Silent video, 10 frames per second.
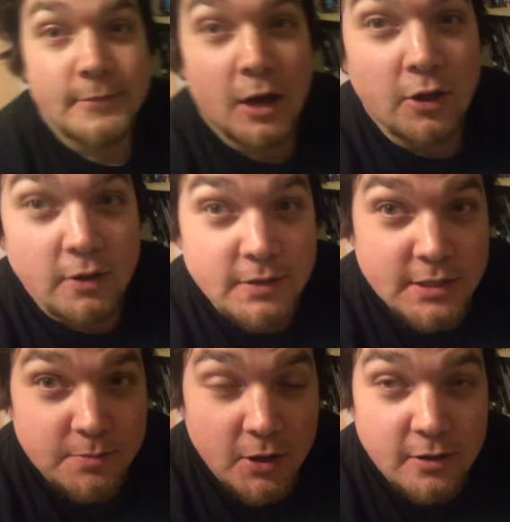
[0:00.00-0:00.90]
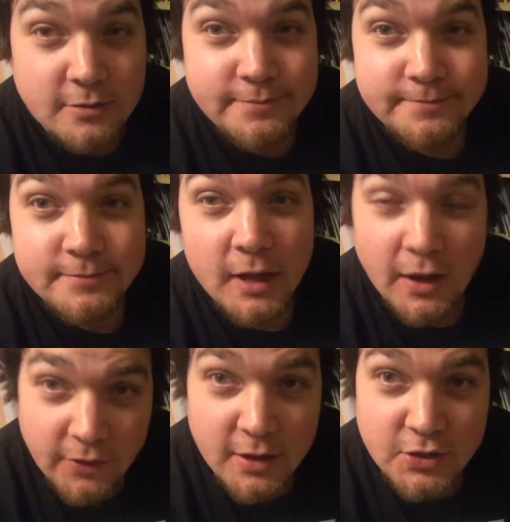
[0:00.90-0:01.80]
Although it's small,
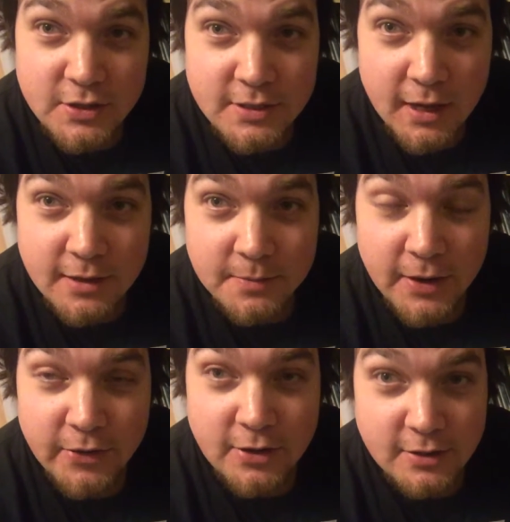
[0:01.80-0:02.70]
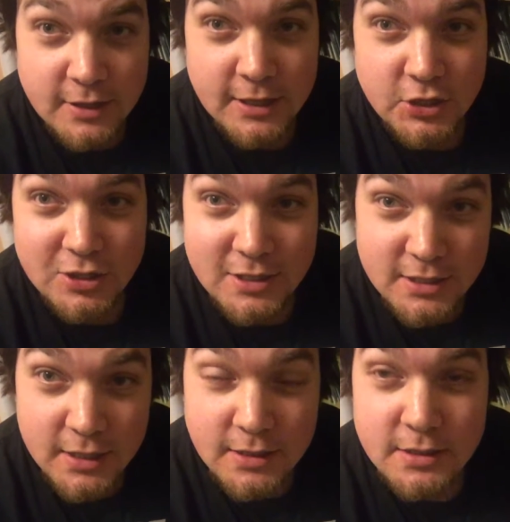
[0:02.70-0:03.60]
I've only just started my record collection
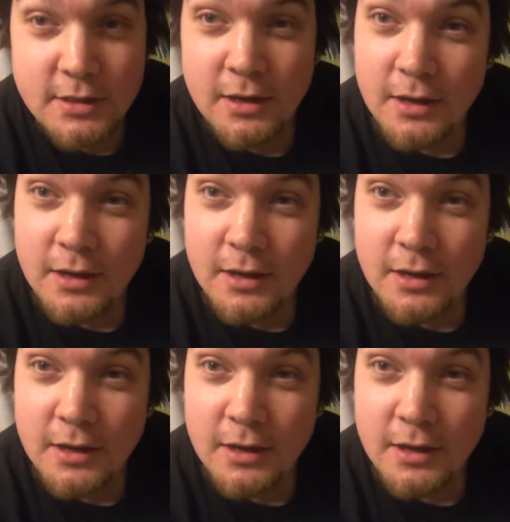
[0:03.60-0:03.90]
since